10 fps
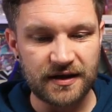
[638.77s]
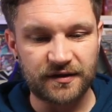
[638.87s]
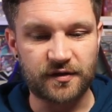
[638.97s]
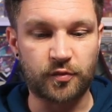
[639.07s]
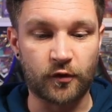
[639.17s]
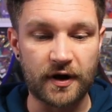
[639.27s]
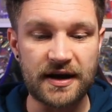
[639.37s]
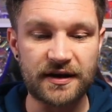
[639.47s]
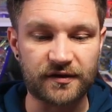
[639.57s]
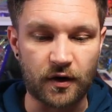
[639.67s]

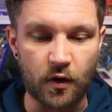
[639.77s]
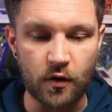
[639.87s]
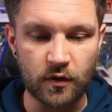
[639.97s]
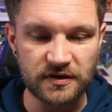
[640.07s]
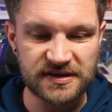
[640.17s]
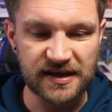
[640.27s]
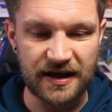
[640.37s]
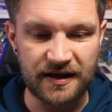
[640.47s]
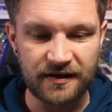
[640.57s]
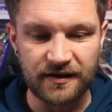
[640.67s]
Sabrina's
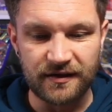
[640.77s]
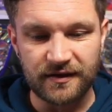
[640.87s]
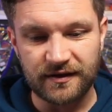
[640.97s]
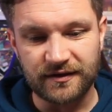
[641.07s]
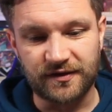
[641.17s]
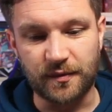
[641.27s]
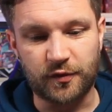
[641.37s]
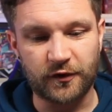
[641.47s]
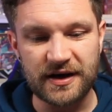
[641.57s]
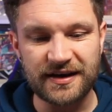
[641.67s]
Haunter.
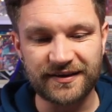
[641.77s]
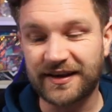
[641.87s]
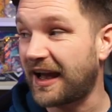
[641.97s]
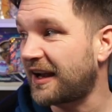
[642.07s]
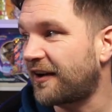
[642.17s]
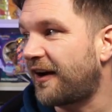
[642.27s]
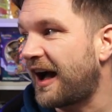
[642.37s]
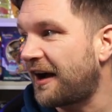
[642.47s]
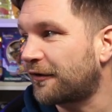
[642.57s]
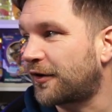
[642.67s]
Sabrina's Gengar.
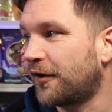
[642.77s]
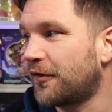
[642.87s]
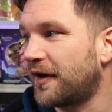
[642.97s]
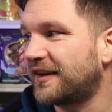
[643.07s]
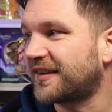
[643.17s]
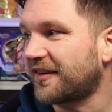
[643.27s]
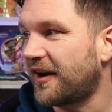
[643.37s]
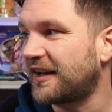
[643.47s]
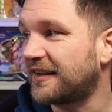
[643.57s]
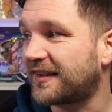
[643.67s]
How cool a
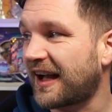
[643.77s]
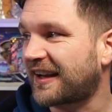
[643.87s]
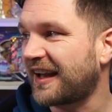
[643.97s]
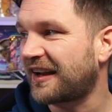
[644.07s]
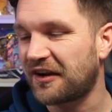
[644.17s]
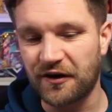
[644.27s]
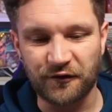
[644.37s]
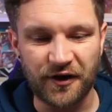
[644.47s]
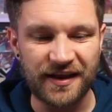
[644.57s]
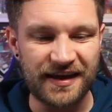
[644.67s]
design is that Gengar
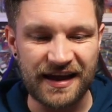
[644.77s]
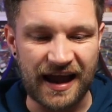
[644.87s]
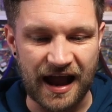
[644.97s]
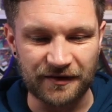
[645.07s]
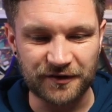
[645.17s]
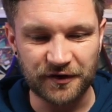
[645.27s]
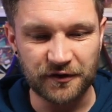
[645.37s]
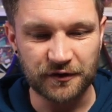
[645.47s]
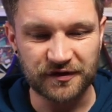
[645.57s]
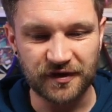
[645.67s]
right there?
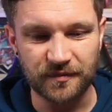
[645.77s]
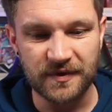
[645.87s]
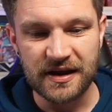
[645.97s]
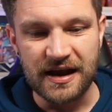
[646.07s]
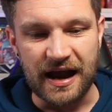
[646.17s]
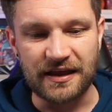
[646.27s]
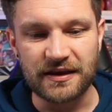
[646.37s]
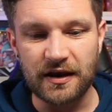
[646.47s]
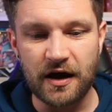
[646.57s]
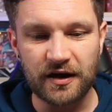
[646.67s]
Absolutely awesome. And the
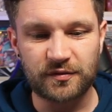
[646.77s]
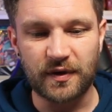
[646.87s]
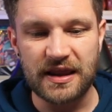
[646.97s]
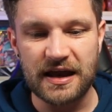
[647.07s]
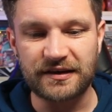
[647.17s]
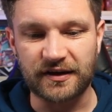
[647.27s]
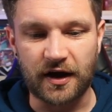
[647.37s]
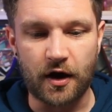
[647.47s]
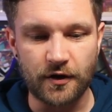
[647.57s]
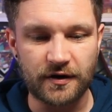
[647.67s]
last one there is a
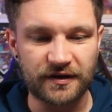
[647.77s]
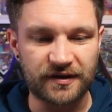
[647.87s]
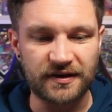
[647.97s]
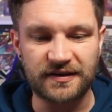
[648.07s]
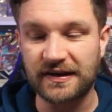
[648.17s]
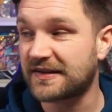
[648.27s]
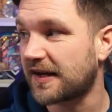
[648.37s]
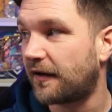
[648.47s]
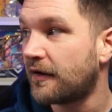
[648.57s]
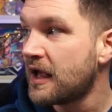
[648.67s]
Koga's
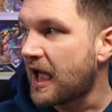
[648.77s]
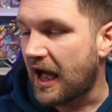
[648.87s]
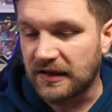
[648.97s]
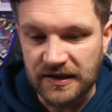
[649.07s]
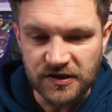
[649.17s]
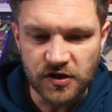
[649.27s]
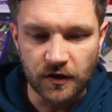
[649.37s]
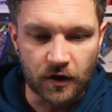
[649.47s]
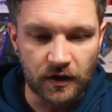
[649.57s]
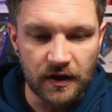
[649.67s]
Ditto. And this should
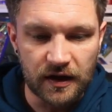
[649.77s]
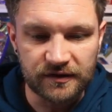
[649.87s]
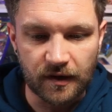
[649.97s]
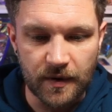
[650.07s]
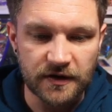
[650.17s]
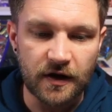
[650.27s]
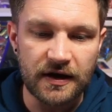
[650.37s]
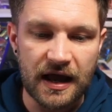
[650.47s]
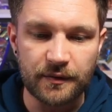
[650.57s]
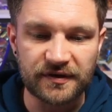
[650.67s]
have gone last time. I don't
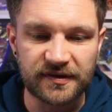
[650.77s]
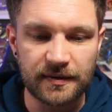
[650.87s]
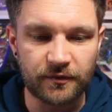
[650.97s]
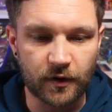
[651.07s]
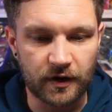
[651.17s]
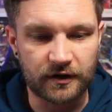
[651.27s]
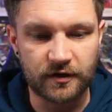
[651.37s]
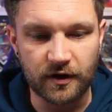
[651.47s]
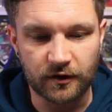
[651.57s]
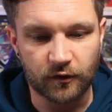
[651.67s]
know how it slipped for
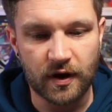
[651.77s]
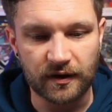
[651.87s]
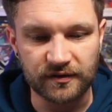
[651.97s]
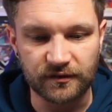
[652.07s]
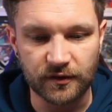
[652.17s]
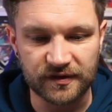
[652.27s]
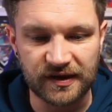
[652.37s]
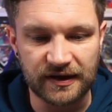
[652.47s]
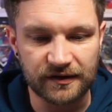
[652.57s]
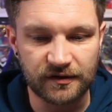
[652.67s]
our grass of not
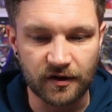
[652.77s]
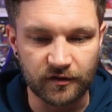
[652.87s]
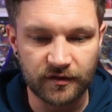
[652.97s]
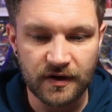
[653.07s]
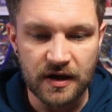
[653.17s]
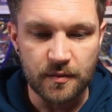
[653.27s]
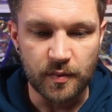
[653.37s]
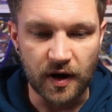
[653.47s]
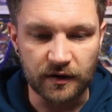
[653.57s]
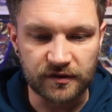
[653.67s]
sending this off.
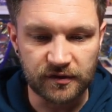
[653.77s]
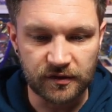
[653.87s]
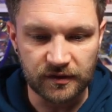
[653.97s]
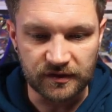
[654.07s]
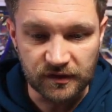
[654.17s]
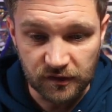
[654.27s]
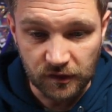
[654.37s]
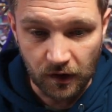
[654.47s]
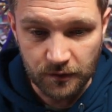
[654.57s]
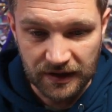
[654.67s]
But
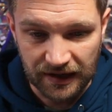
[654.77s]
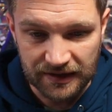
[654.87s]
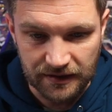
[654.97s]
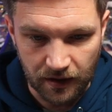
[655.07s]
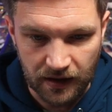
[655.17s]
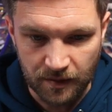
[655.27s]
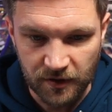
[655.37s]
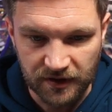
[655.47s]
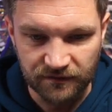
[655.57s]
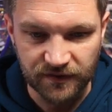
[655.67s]
so clean. Like, I'm
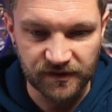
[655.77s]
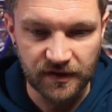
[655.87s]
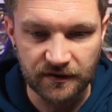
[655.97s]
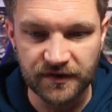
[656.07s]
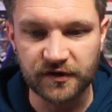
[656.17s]
looking for surface